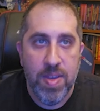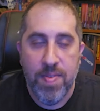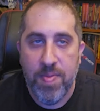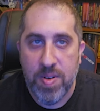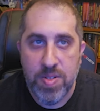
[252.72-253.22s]

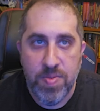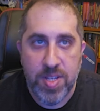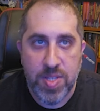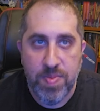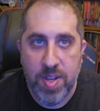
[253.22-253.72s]
If we're doing
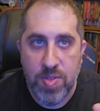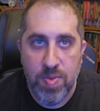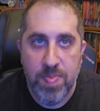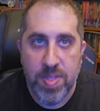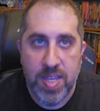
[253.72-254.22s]
experience,
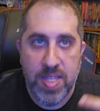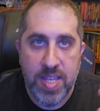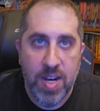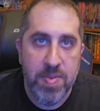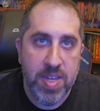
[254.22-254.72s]
we put that
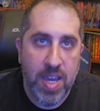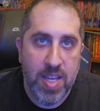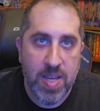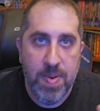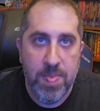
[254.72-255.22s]
there. We
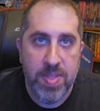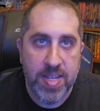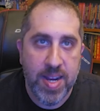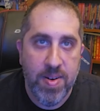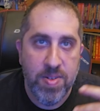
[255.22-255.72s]
kind of come up with a
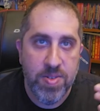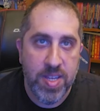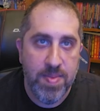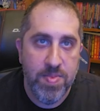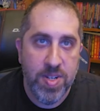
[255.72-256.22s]
character
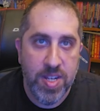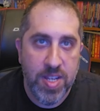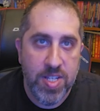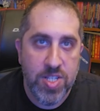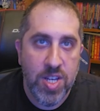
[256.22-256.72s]
name,
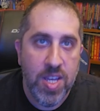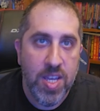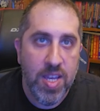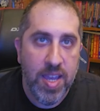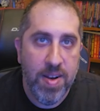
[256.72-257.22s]
lineage,
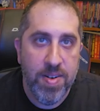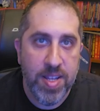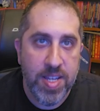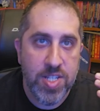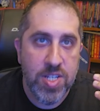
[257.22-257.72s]

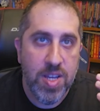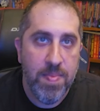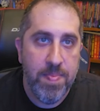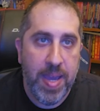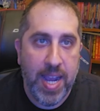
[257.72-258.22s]
heritage,
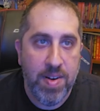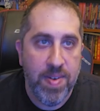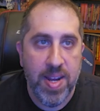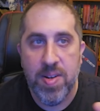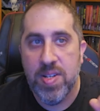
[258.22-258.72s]

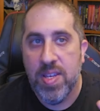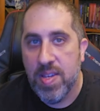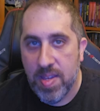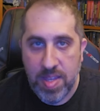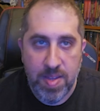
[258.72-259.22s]
background,
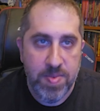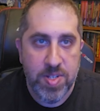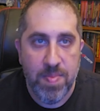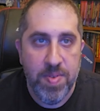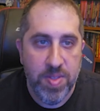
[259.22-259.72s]
and then we
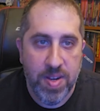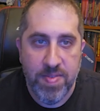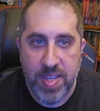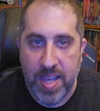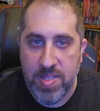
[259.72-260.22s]
start building
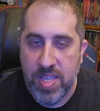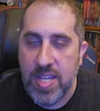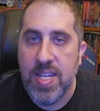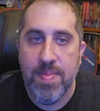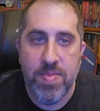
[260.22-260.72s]
everything out. So they
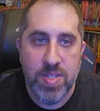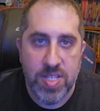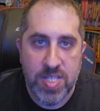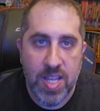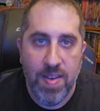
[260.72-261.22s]
number
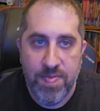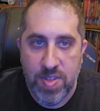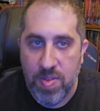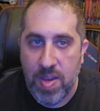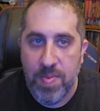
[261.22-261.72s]
this stuff
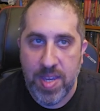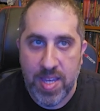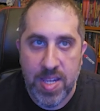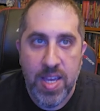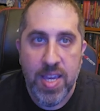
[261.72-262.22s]
so that we
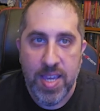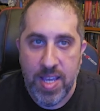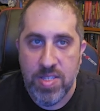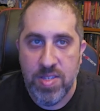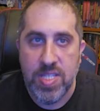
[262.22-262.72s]
can
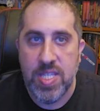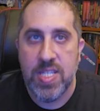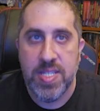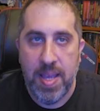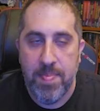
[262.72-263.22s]
easily see the
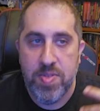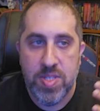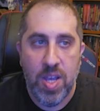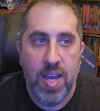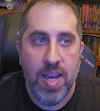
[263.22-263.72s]

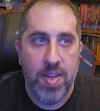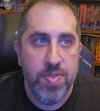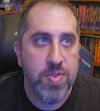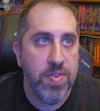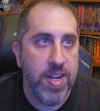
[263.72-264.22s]
steps
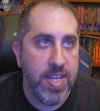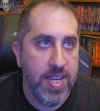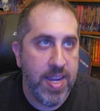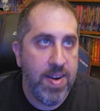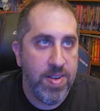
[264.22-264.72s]
through creating
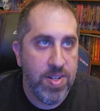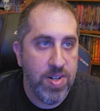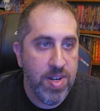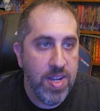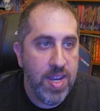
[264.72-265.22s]
a
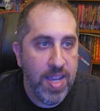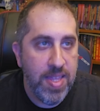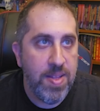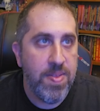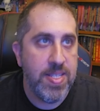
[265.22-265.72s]
character,
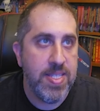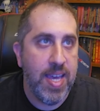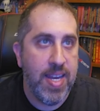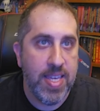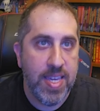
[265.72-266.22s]
and they list
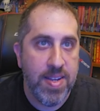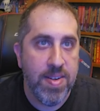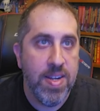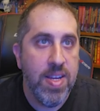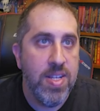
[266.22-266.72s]
that
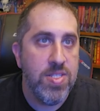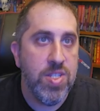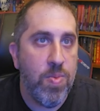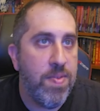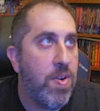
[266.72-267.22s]
here.
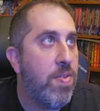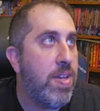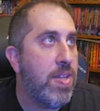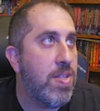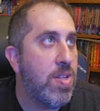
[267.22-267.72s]
So we've
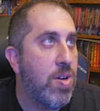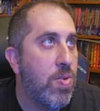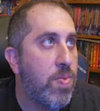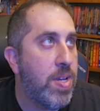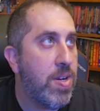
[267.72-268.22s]
already
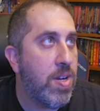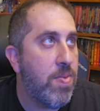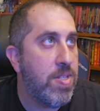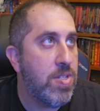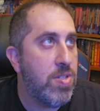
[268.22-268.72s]
know we are
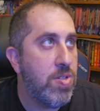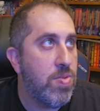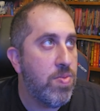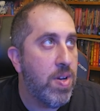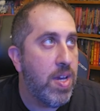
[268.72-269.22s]
going to
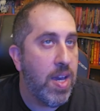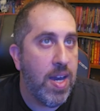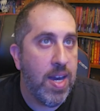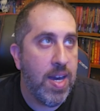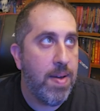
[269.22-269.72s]
do
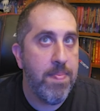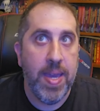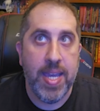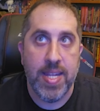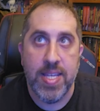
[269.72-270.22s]
a
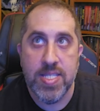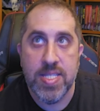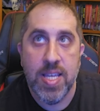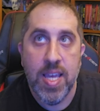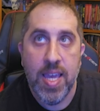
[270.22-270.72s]

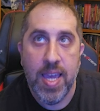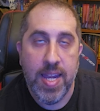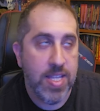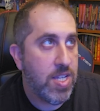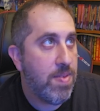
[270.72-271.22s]
Mechanist,
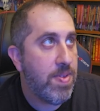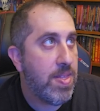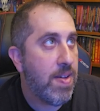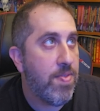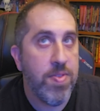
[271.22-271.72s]
and he's going to be
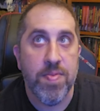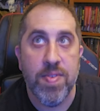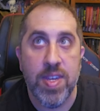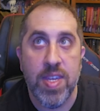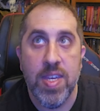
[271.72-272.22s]
level
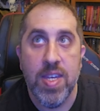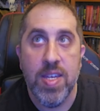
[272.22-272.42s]
3.